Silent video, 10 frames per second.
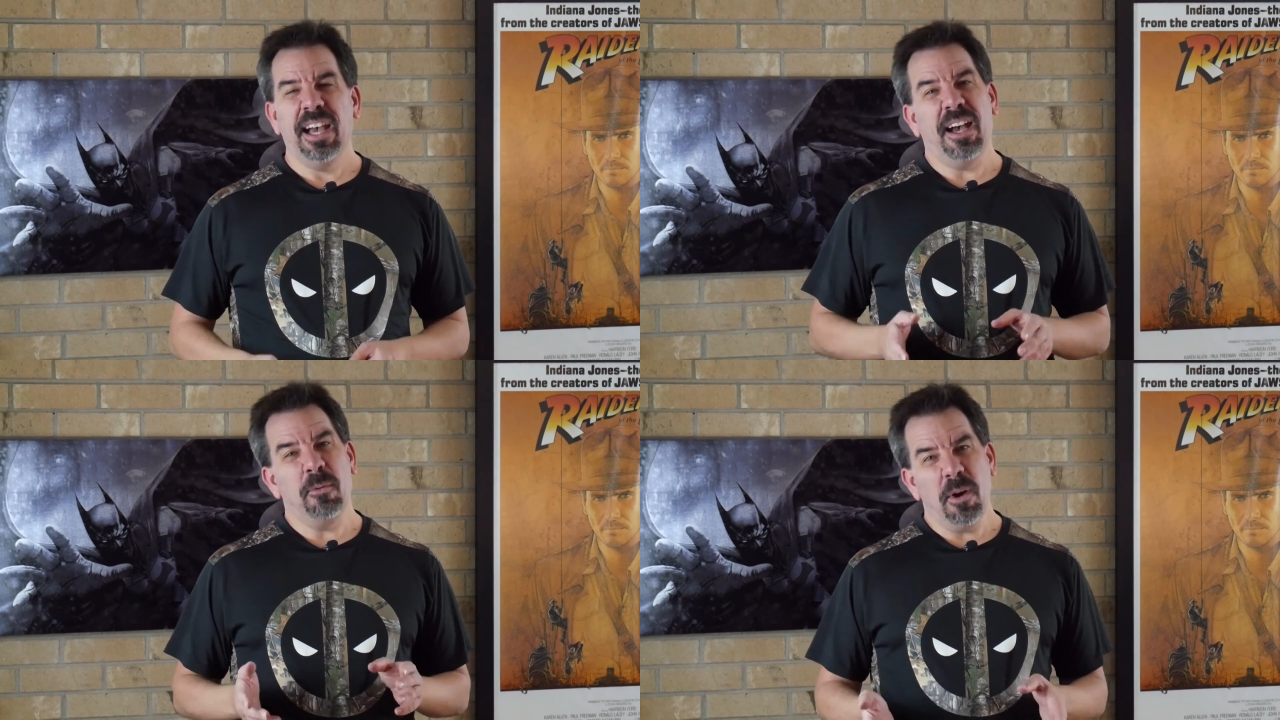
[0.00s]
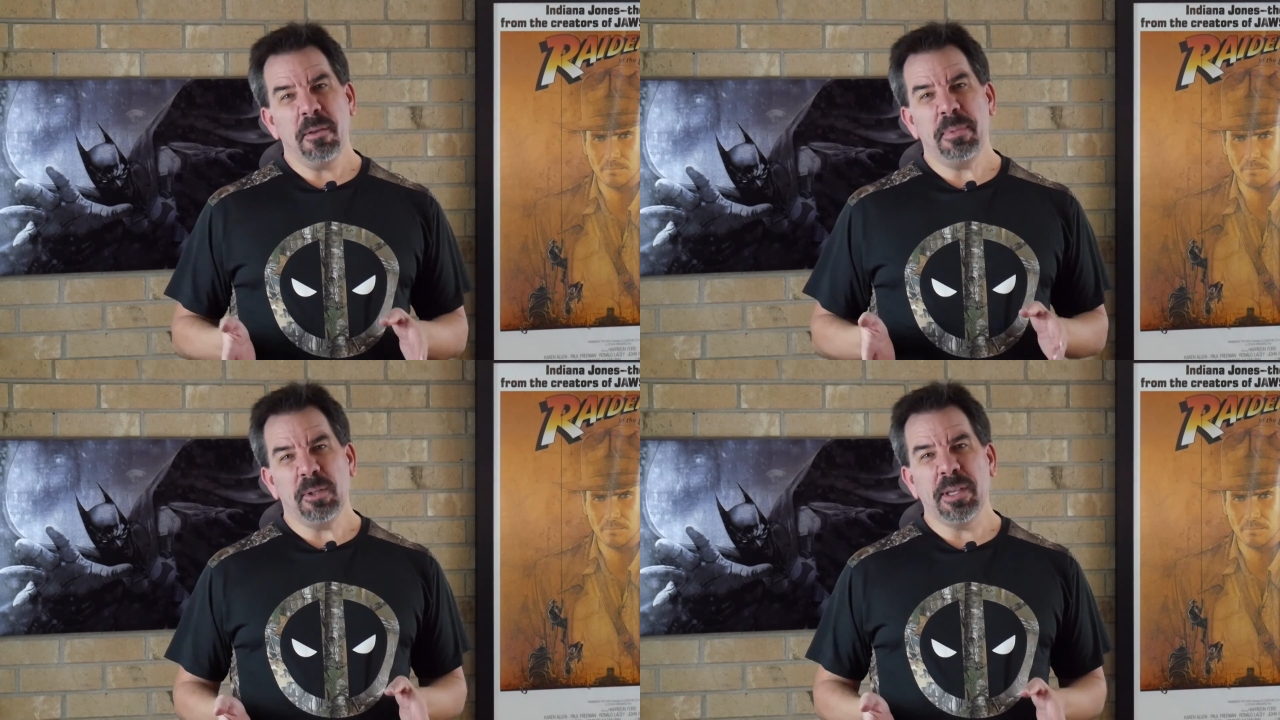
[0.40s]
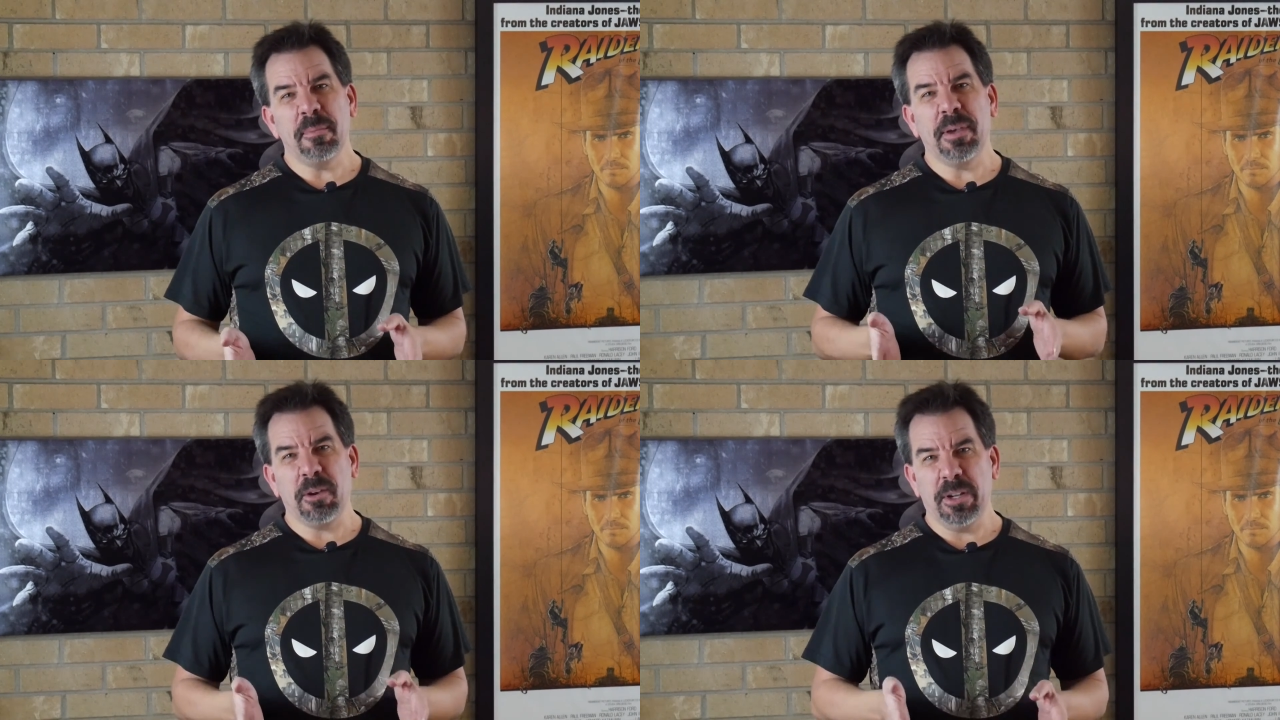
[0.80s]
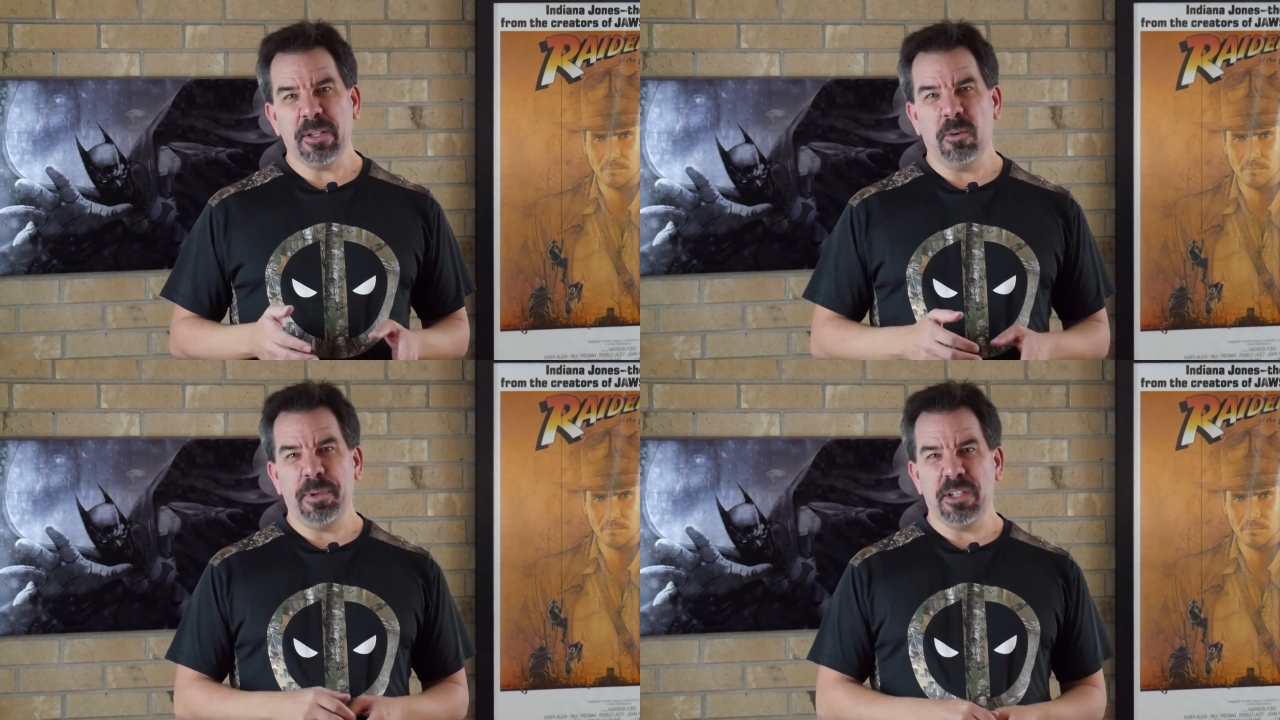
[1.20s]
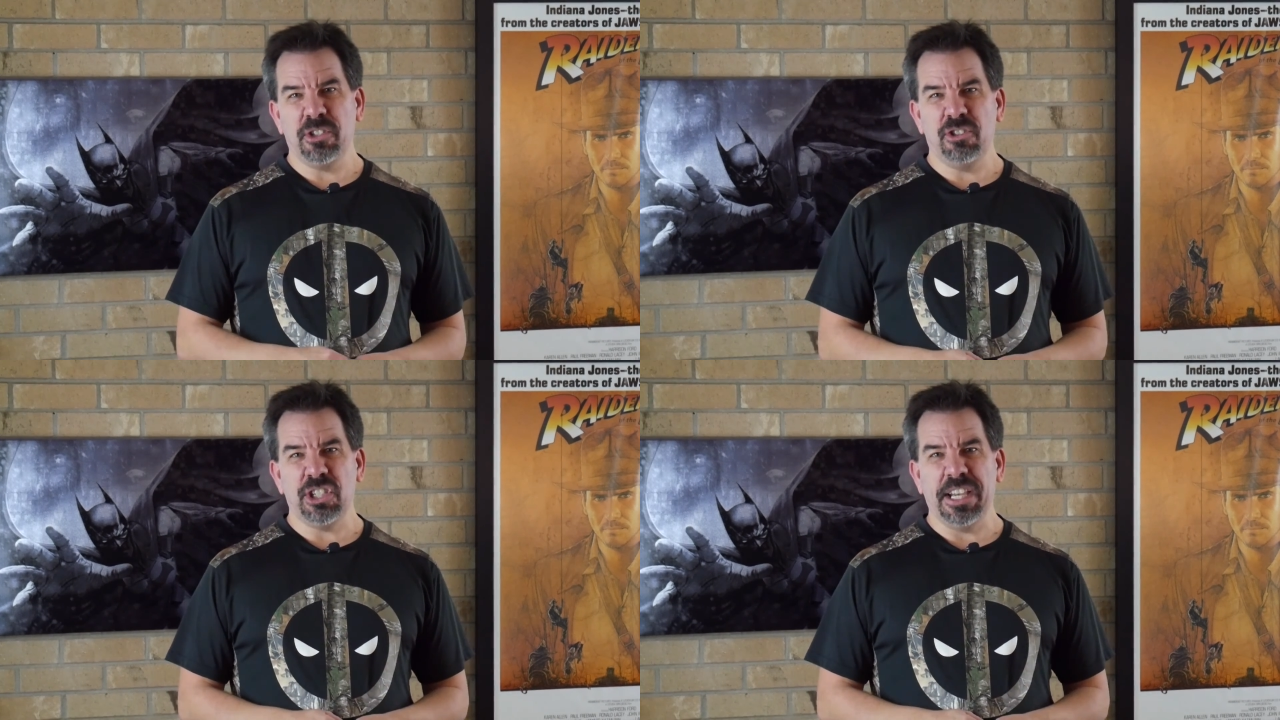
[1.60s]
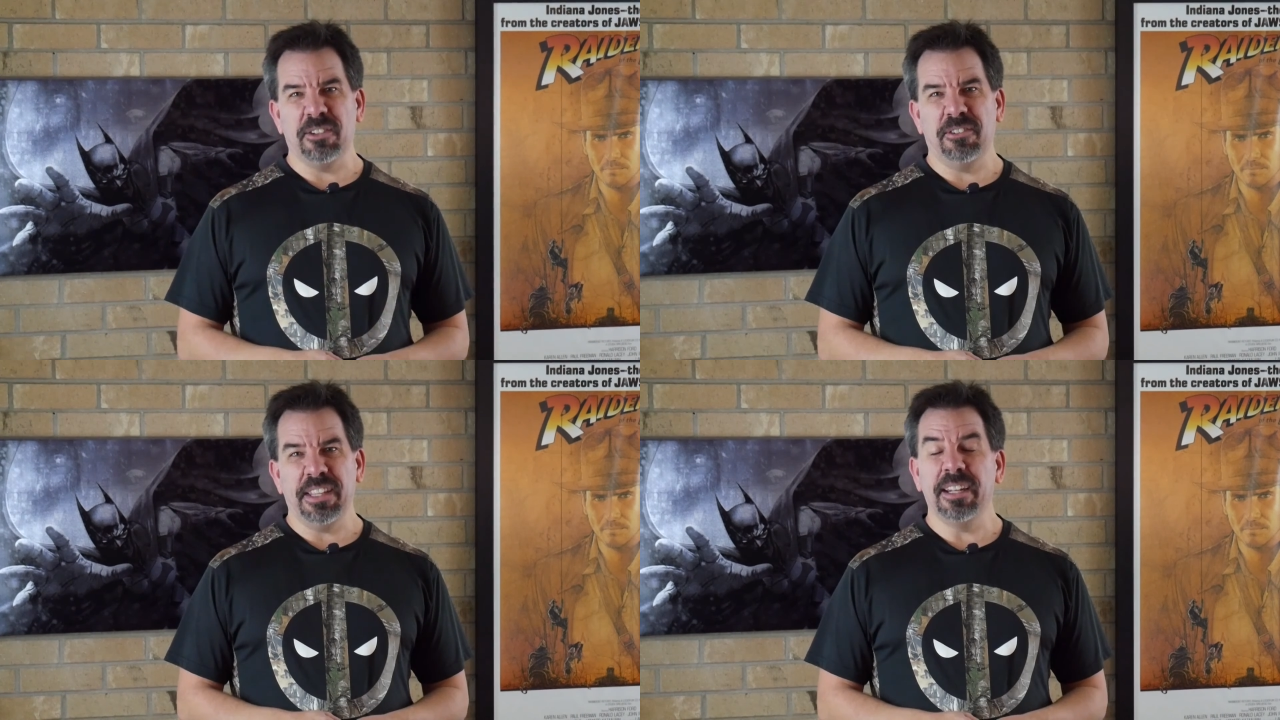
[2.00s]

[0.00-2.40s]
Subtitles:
I want to build up my Critical Picture channel,